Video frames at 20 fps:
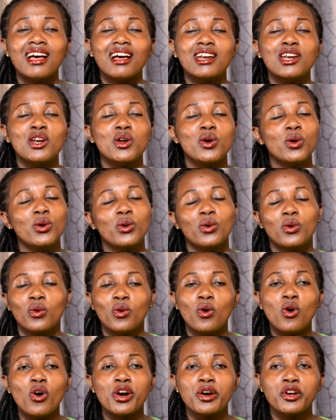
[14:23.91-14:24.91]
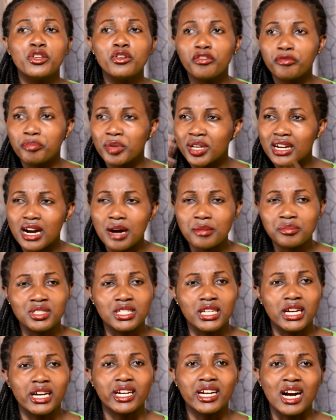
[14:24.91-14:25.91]
No, or you've become
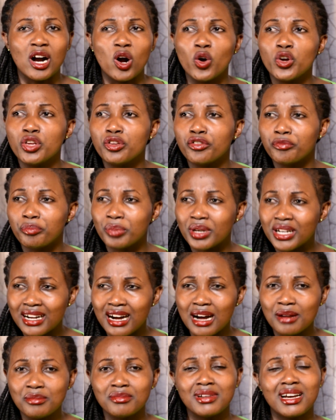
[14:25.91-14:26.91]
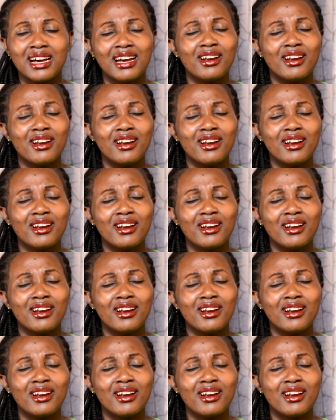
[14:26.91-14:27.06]
darker, or you've become,